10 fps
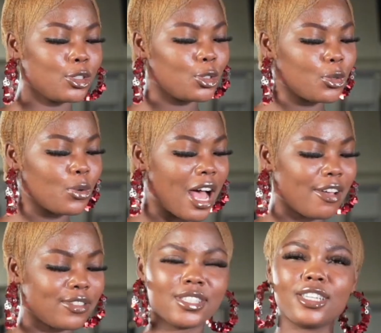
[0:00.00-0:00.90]
you,
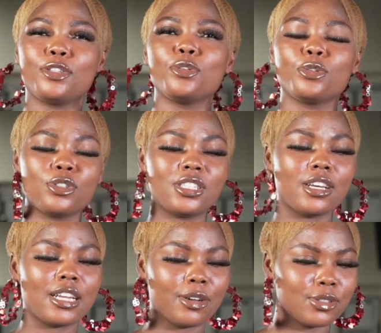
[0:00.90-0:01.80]
I've seen you
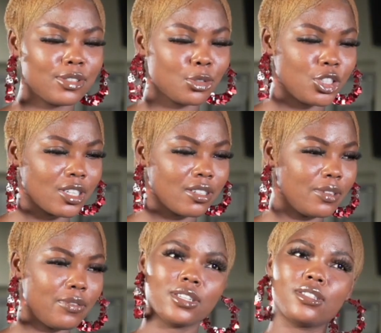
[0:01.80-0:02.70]
sell out
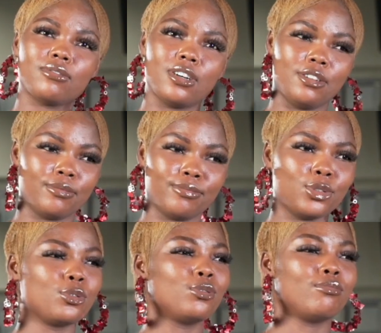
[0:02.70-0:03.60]
Oshikiri Festival. Mm. You
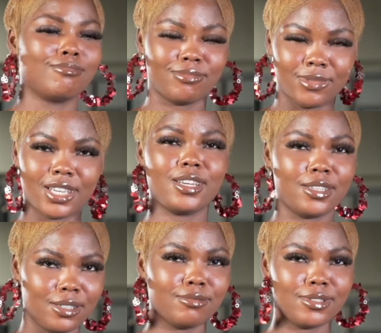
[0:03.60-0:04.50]
know,
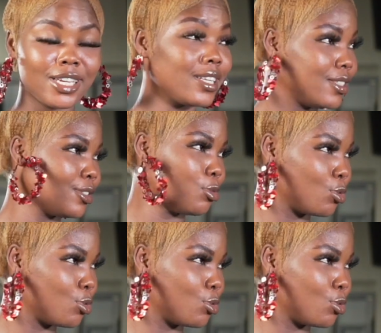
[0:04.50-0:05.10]
year, years in a